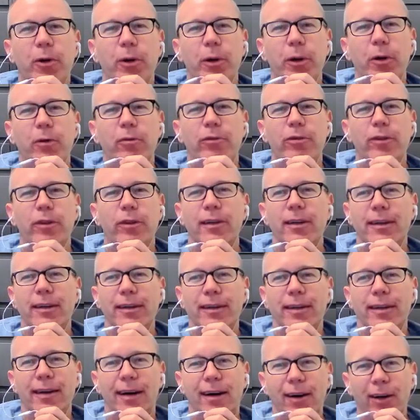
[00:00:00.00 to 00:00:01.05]
much a no-no
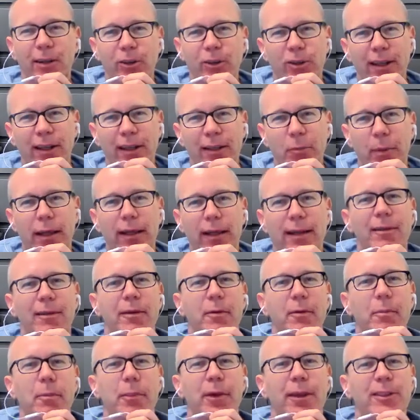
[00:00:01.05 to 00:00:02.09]
for all
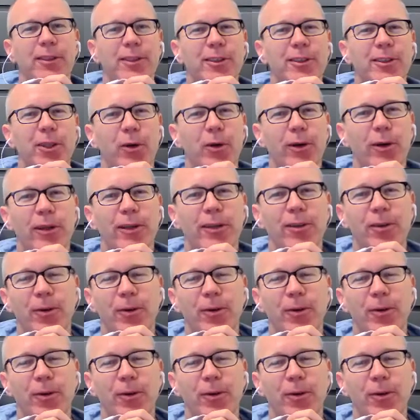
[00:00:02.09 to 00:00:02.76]
transplant patients,